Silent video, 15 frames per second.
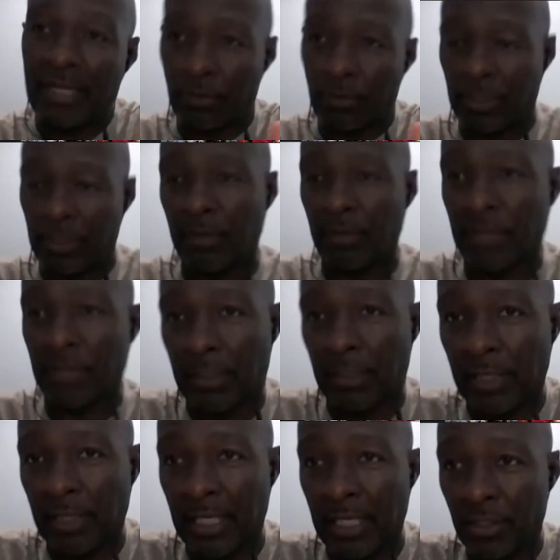
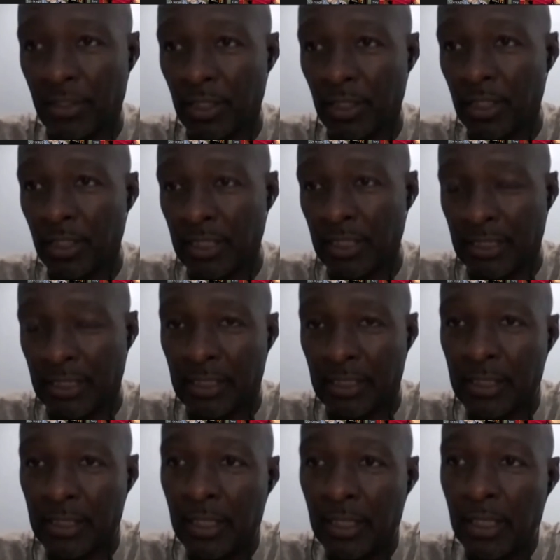segregation in the '60s.
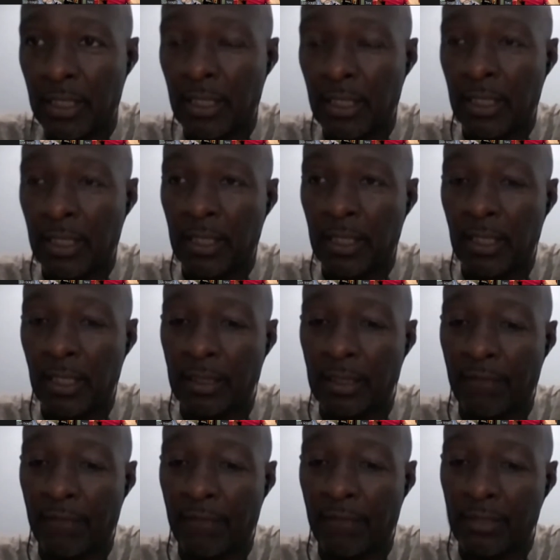De
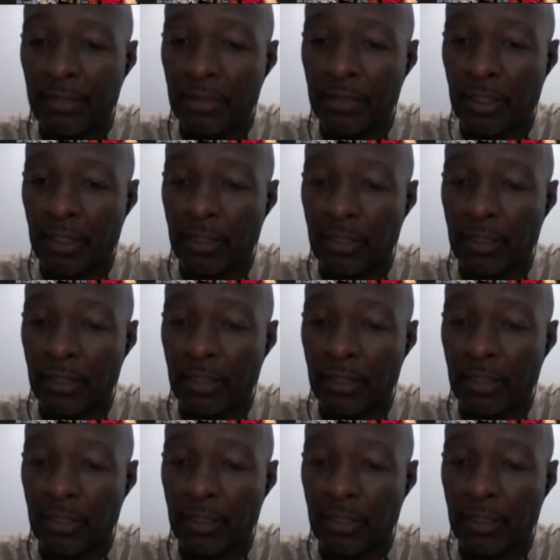facto segregation,